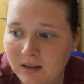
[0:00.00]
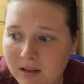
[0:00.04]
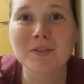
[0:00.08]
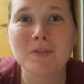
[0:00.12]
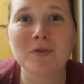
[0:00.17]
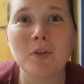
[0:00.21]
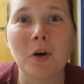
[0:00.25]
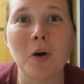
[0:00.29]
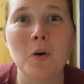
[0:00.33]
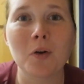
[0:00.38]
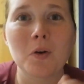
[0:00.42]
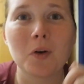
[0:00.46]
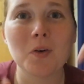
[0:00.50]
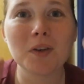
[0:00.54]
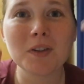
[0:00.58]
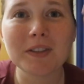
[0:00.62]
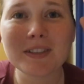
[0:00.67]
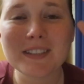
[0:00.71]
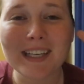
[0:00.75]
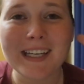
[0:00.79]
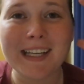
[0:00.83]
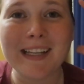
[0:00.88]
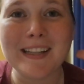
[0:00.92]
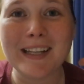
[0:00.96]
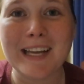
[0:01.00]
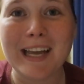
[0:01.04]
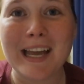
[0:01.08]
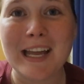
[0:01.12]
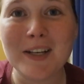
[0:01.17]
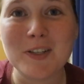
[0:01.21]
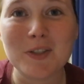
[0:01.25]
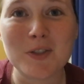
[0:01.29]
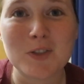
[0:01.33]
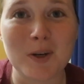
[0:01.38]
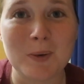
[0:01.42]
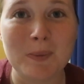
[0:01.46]
It's vocals and the
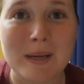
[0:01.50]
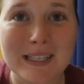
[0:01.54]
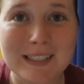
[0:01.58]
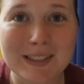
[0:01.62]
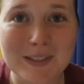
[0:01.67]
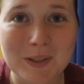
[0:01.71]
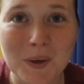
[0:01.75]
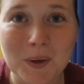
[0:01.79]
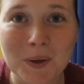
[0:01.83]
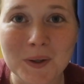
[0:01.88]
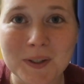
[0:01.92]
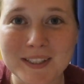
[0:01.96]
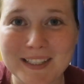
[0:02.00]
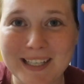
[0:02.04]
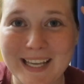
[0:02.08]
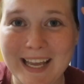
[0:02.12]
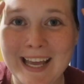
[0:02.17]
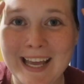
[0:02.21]
instrumentals,